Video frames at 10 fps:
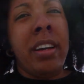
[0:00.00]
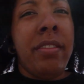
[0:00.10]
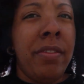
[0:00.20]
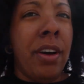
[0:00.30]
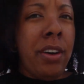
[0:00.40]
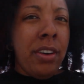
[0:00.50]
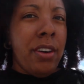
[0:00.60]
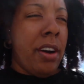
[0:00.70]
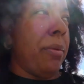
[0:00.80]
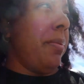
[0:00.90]
a fall
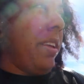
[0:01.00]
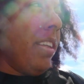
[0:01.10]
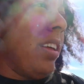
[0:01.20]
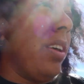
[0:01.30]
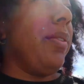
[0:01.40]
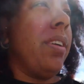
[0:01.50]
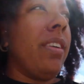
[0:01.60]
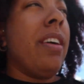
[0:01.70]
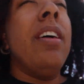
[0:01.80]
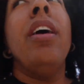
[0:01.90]
carpet, well,
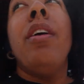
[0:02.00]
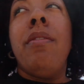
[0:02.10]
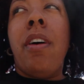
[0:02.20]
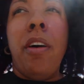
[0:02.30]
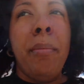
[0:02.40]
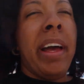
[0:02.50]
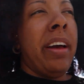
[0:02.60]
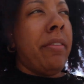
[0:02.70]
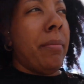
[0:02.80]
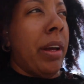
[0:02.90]
fall
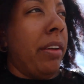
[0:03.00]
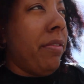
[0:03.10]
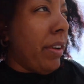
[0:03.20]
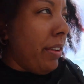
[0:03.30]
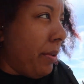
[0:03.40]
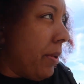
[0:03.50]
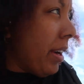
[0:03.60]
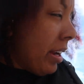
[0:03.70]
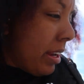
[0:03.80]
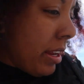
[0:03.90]
mat for my front
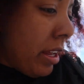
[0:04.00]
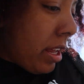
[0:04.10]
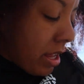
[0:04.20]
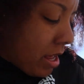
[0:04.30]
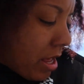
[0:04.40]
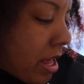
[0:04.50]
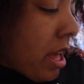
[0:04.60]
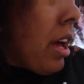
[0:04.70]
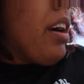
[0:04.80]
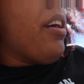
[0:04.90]
door.
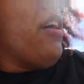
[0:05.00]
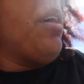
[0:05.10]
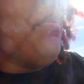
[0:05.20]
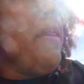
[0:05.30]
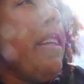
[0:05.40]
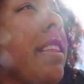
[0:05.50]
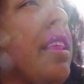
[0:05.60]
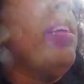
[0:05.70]
Carpets